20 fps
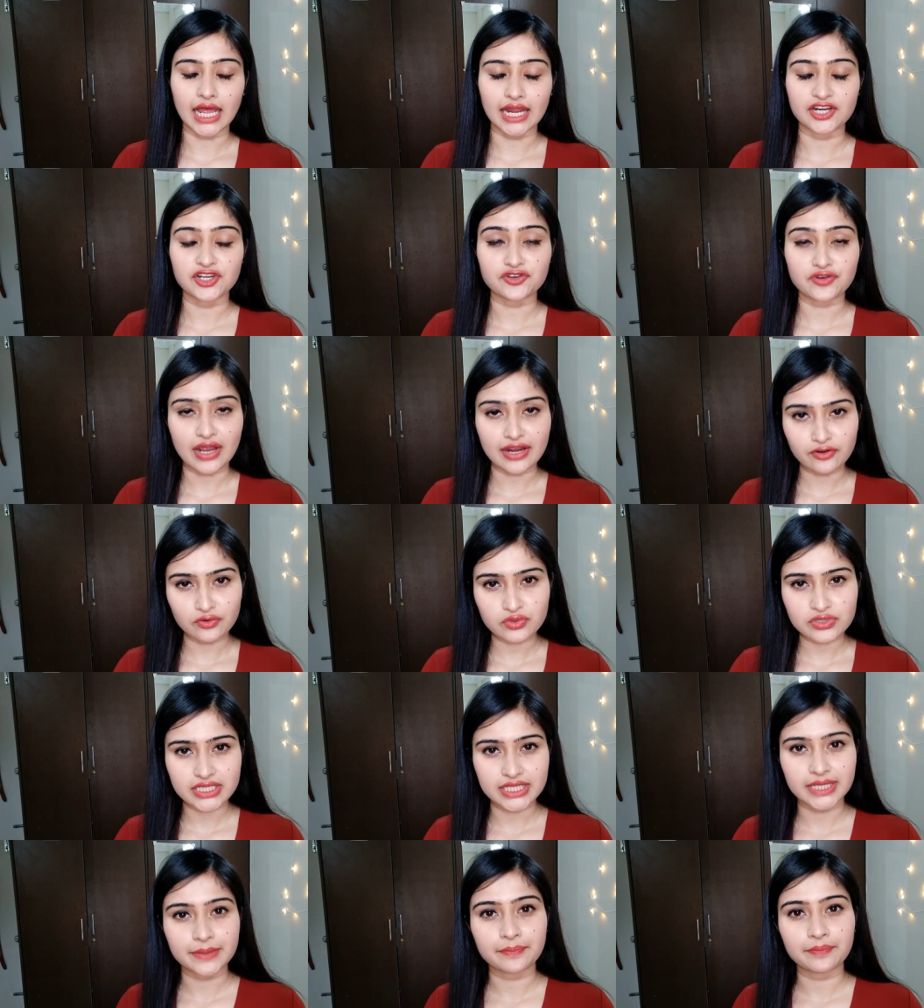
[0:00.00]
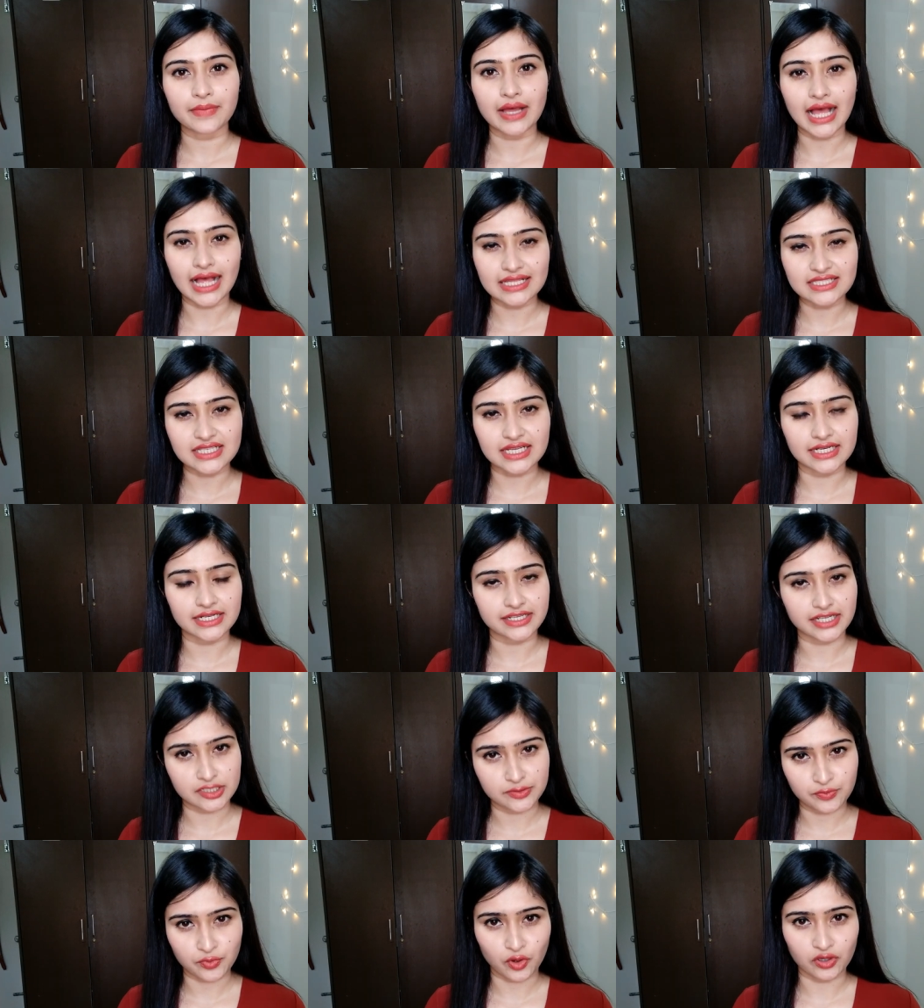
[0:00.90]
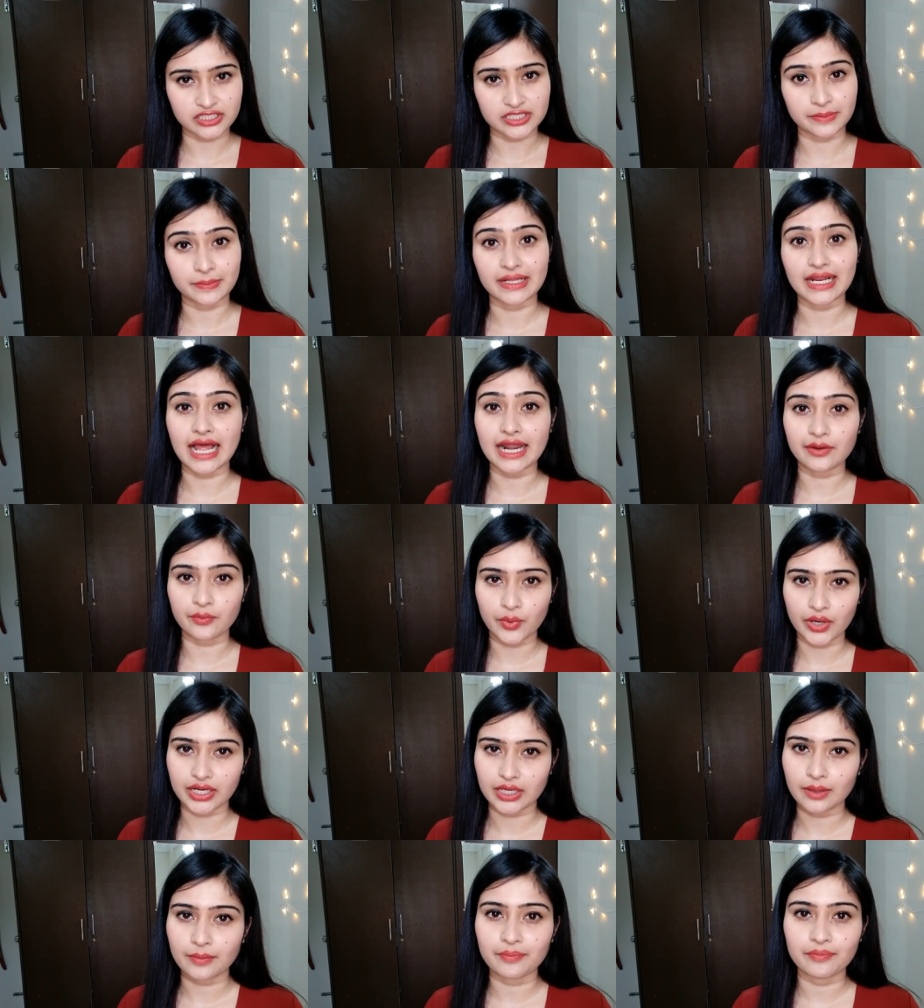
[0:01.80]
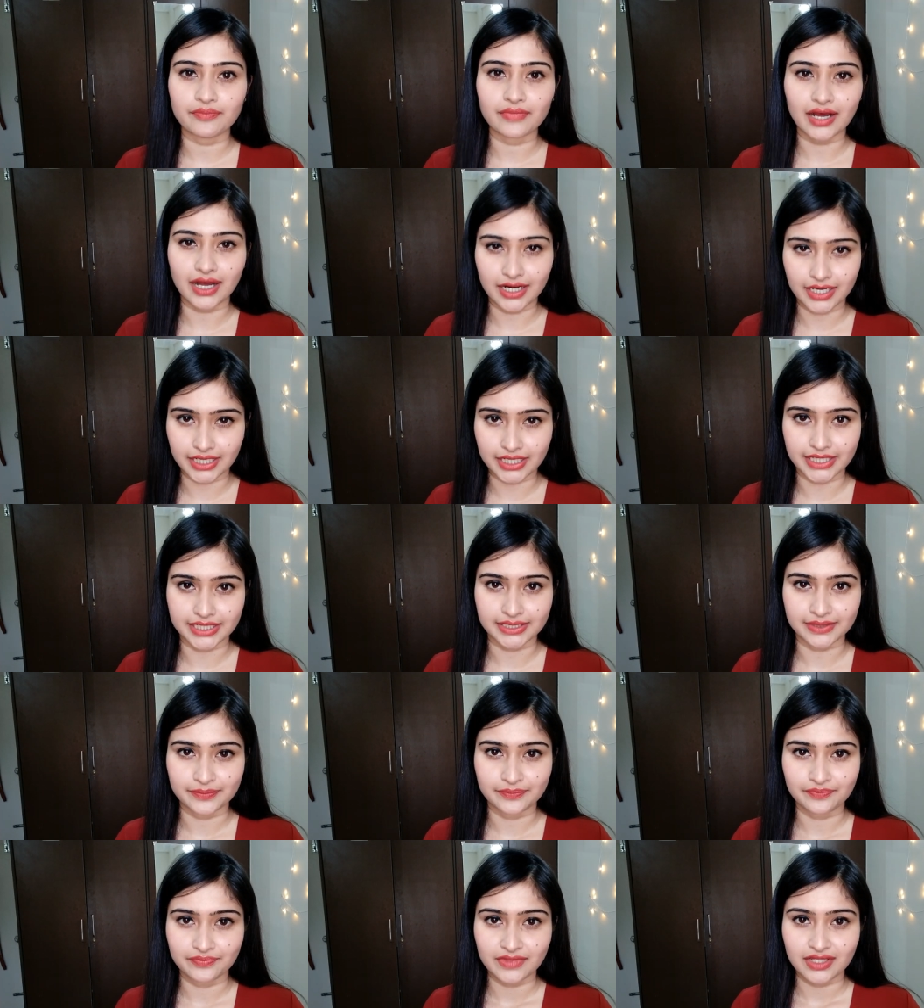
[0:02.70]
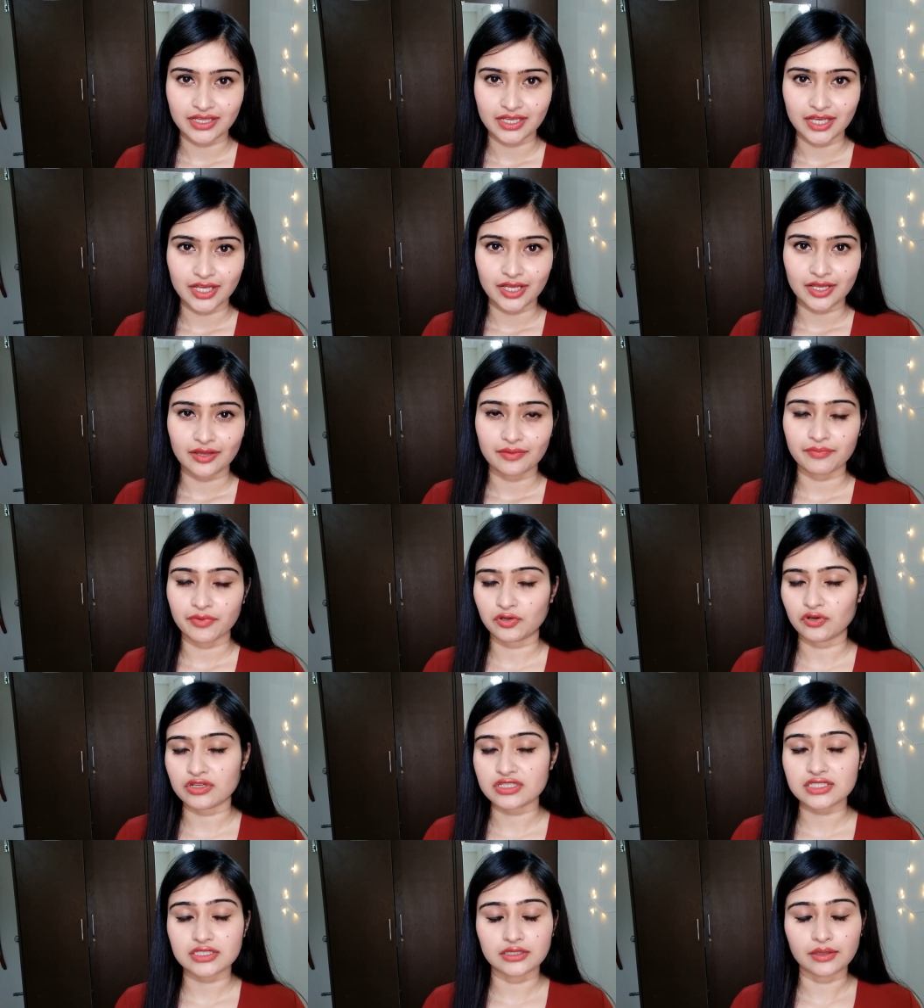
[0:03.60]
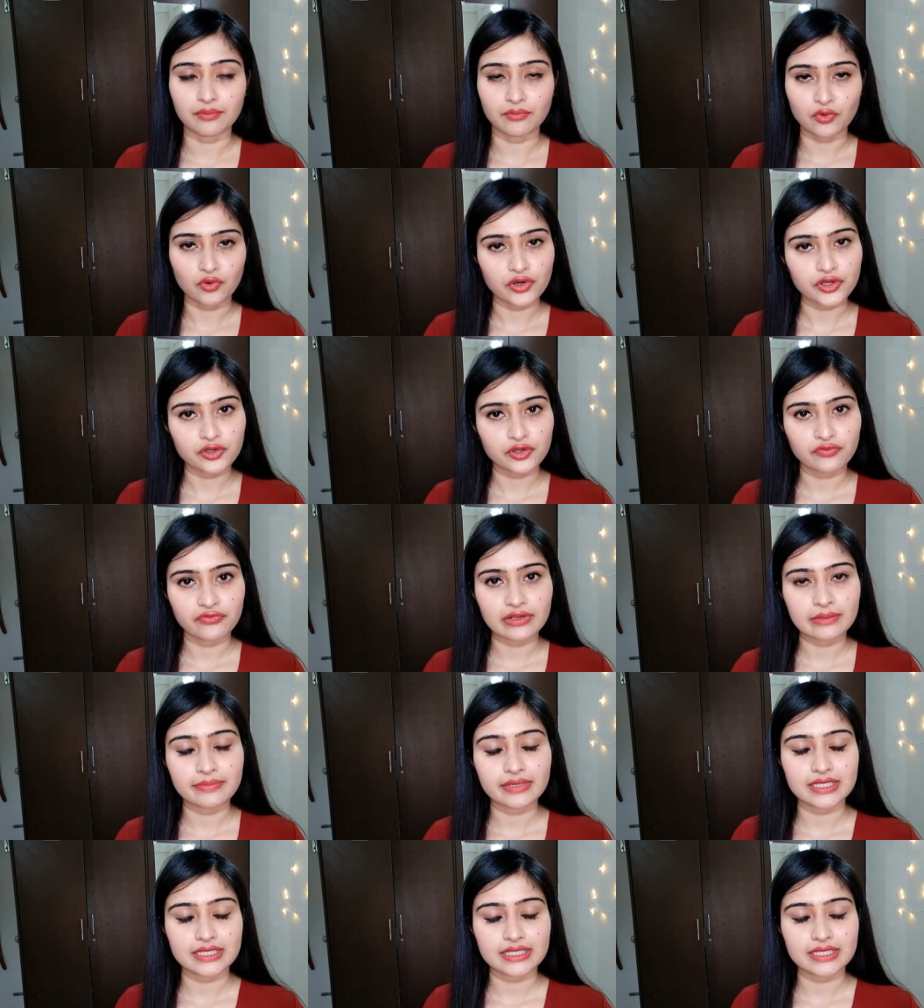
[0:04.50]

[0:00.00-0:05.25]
And try to sleep as early as possible and wake up early. Because the more you will